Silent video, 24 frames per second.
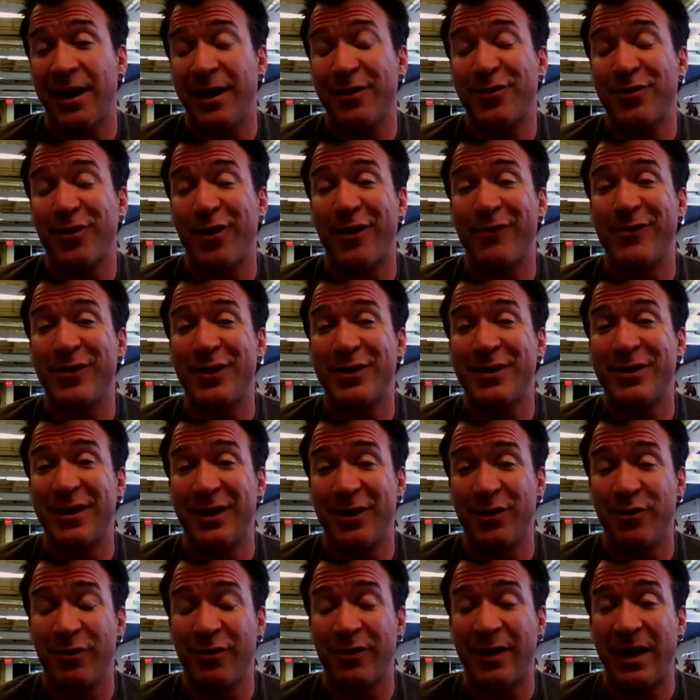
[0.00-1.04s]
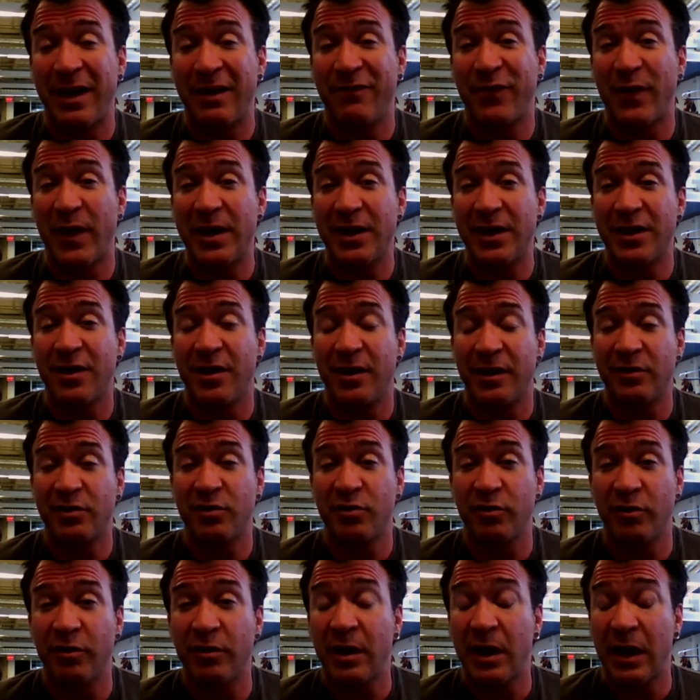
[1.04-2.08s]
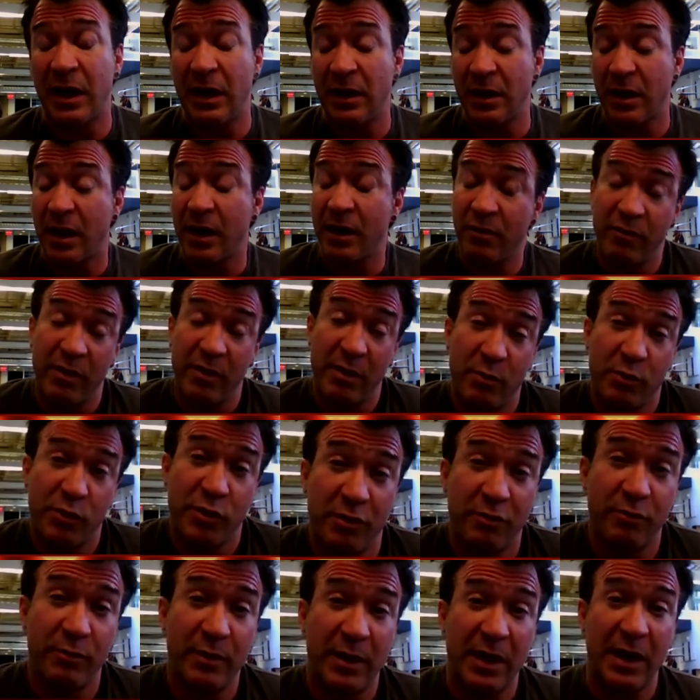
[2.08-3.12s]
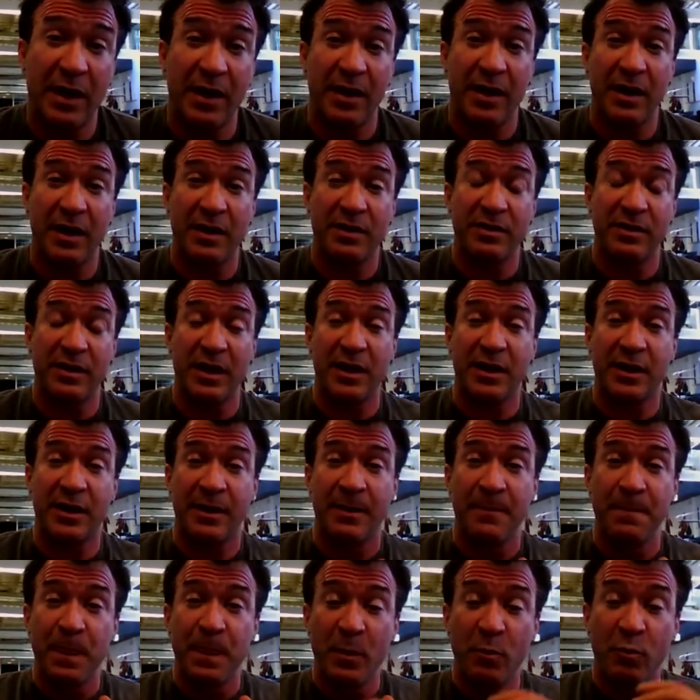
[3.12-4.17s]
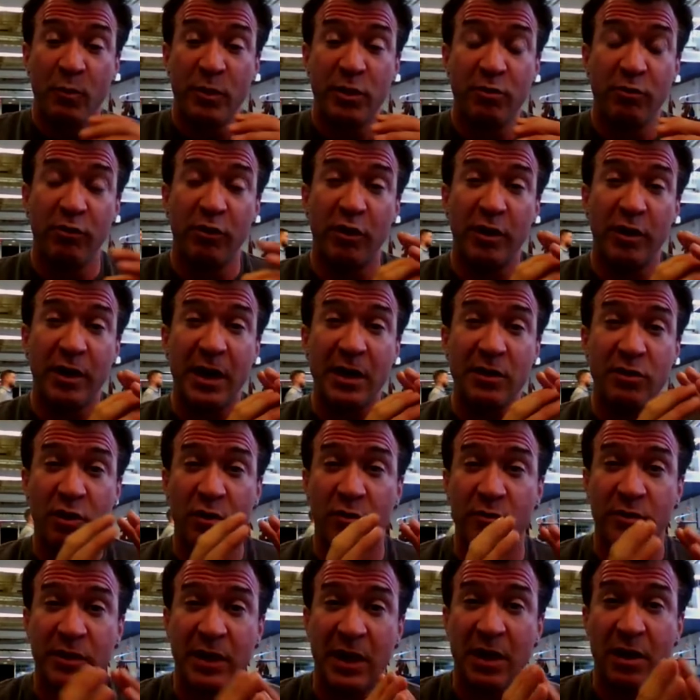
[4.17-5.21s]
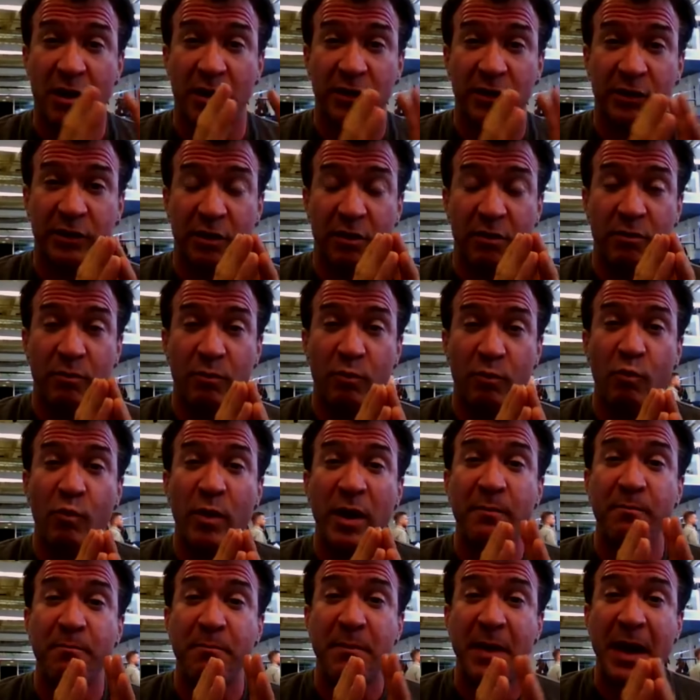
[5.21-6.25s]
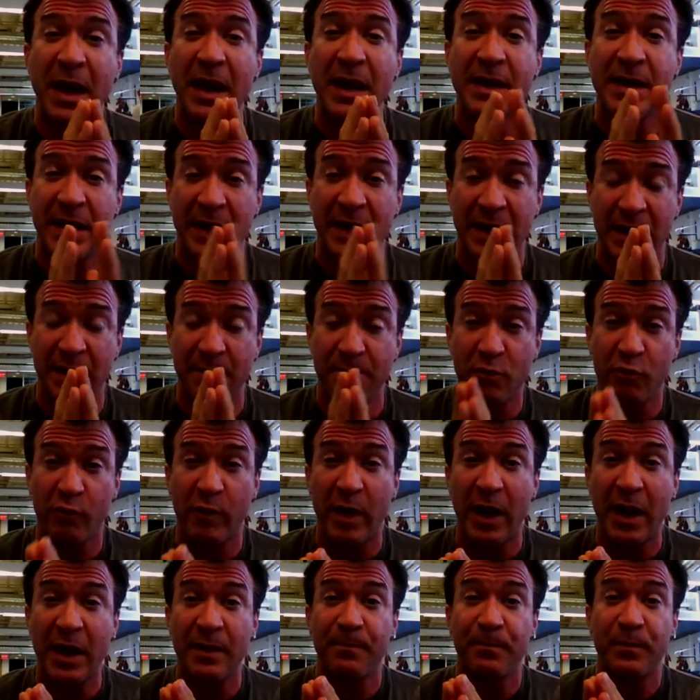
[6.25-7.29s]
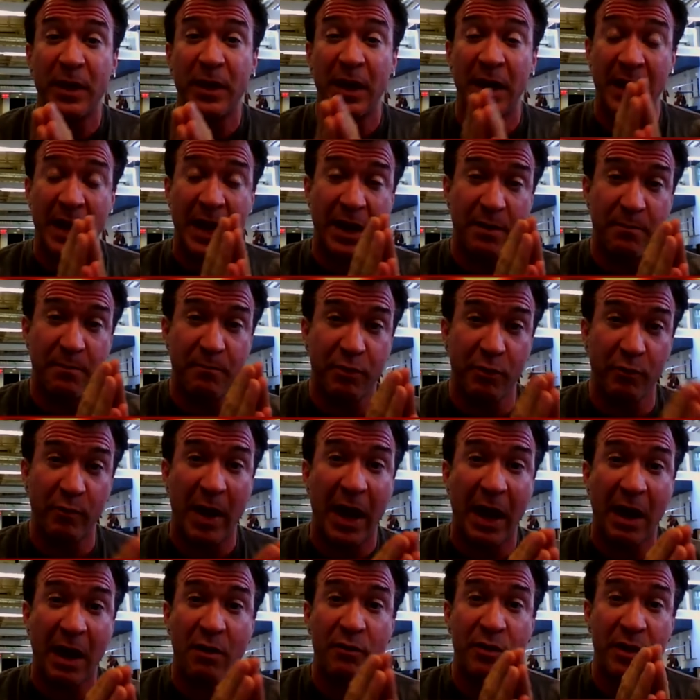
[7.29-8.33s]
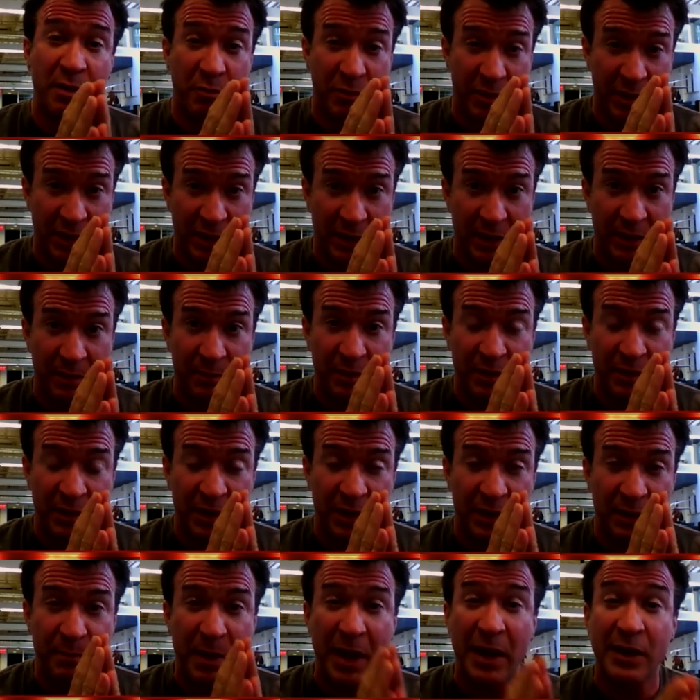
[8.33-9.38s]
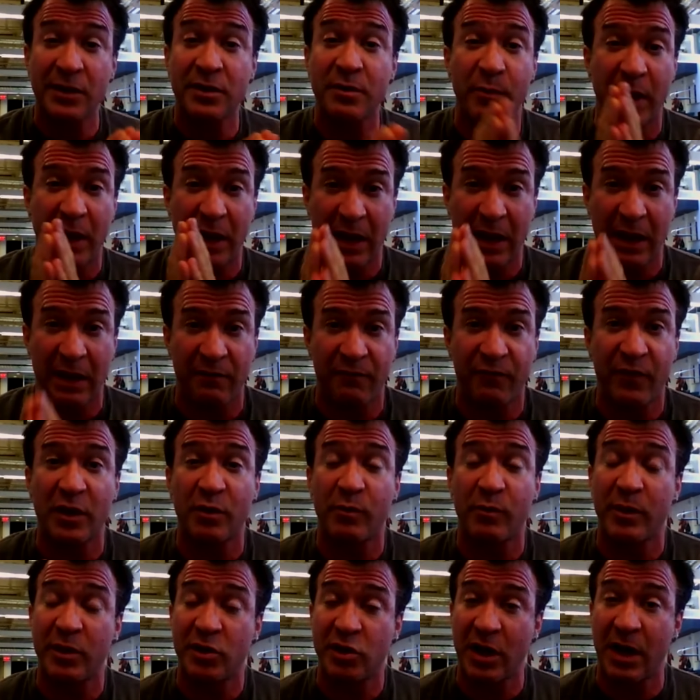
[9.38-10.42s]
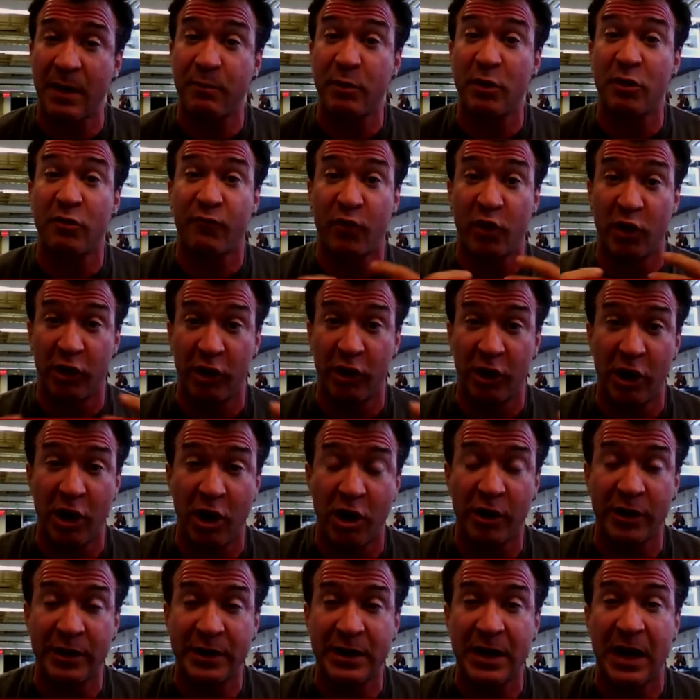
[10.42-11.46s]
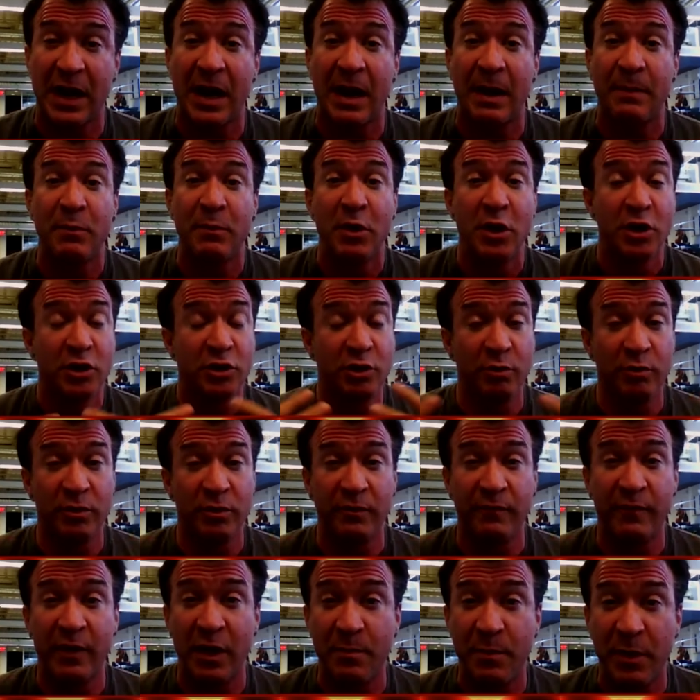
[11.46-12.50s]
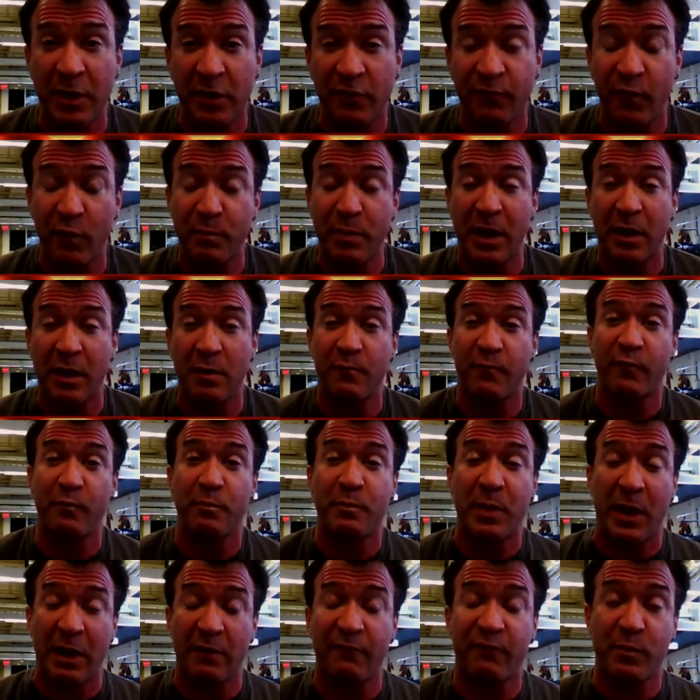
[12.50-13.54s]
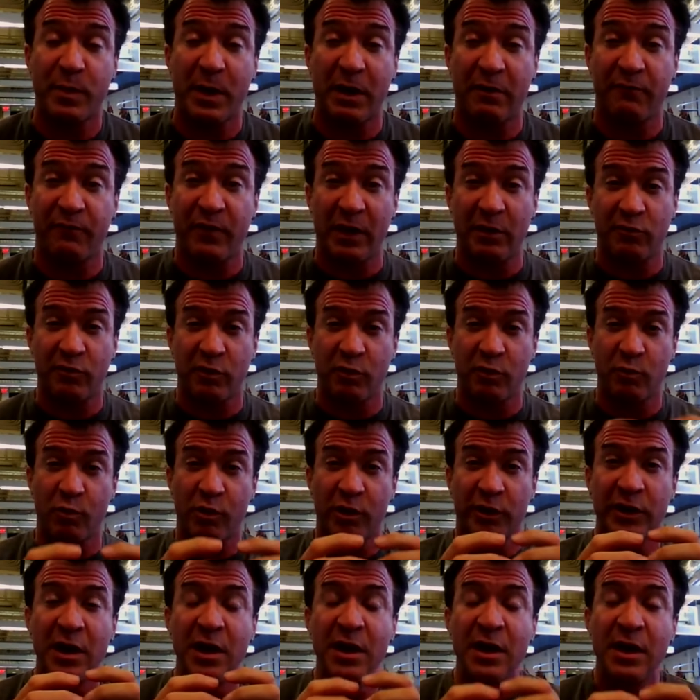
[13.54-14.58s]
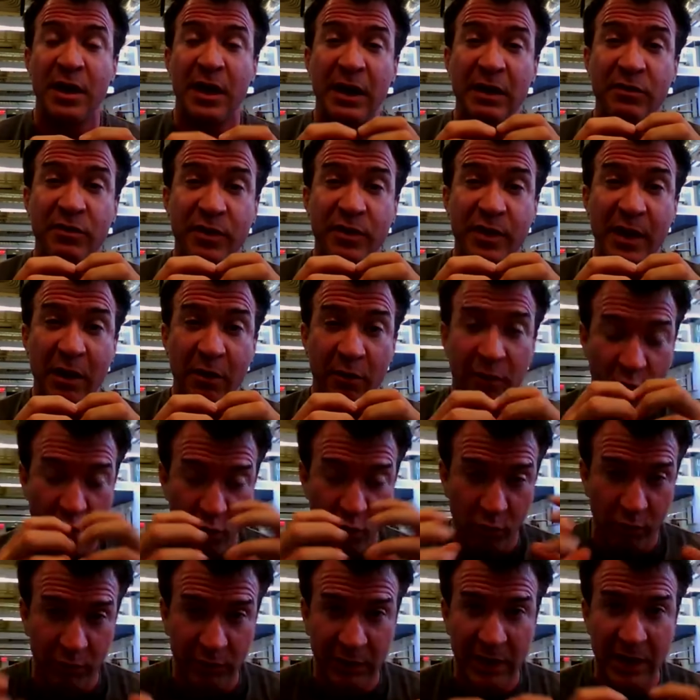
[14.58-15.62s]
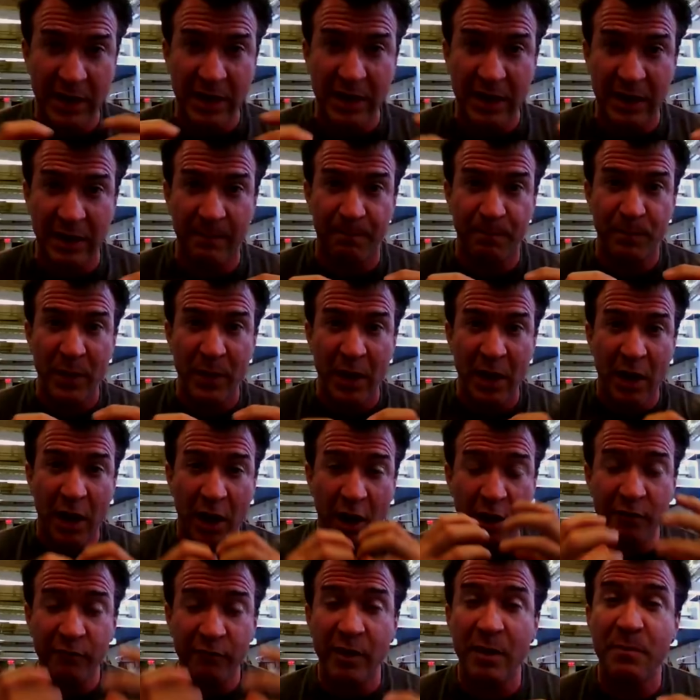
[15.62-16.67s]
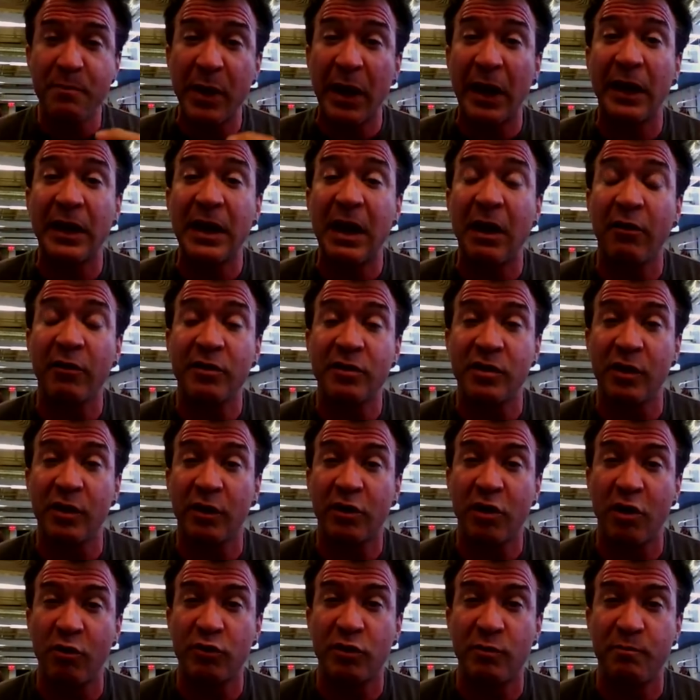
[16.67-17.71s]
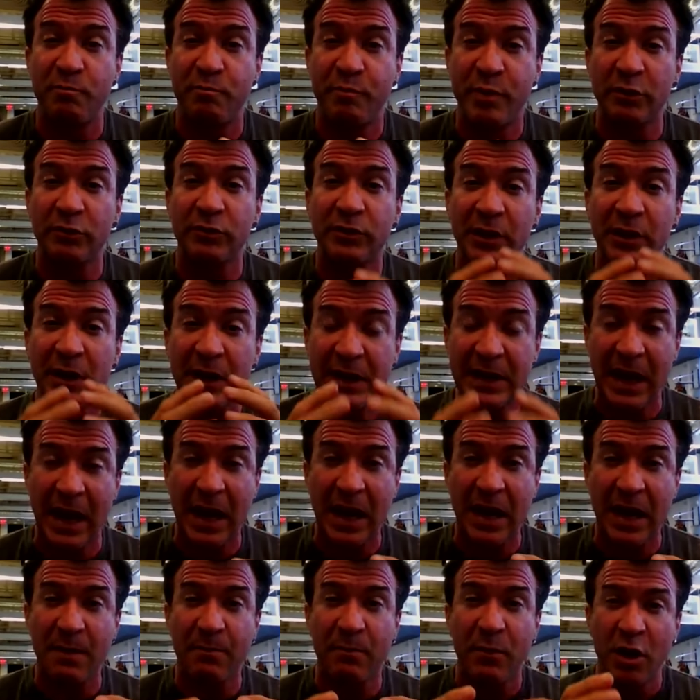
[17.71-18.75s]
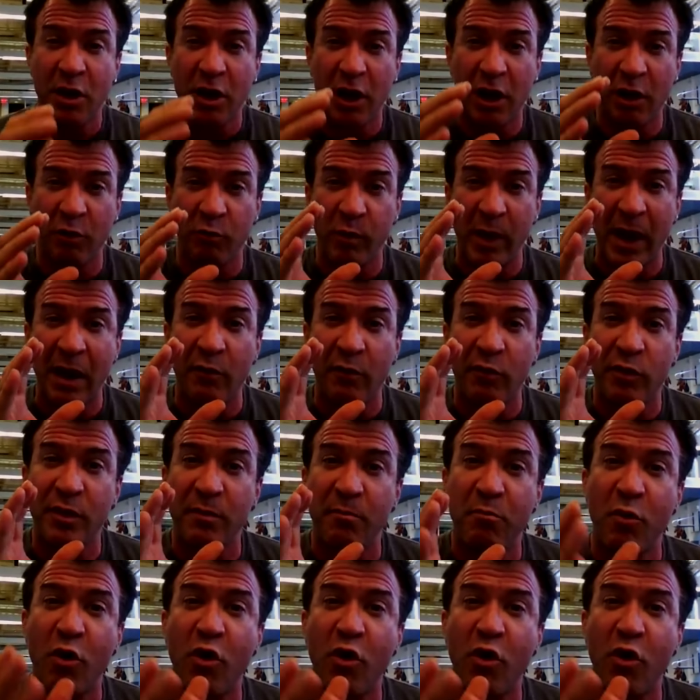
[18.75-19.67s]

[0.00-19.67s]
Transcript: and it's obvious that you're a fight connoisseur, and I agree with you. I, I think when you look at Jose Aldo, what made him great and Renan Barao. They were the, right. the bantamweight and featherweight champions for a long time, two of the very best for pound, pound for pound Absolutely. fighters in the world. Is their whole team, Andre Pederneiras, their coach, built a game around the